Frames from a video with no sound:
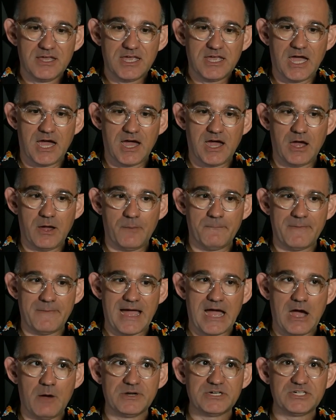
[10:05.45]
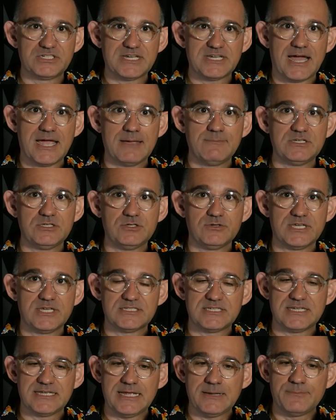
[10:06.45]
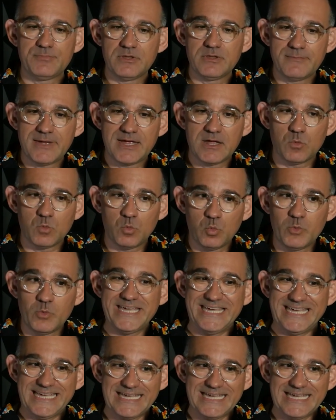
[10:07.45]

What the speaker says: How much time did you get to implement we?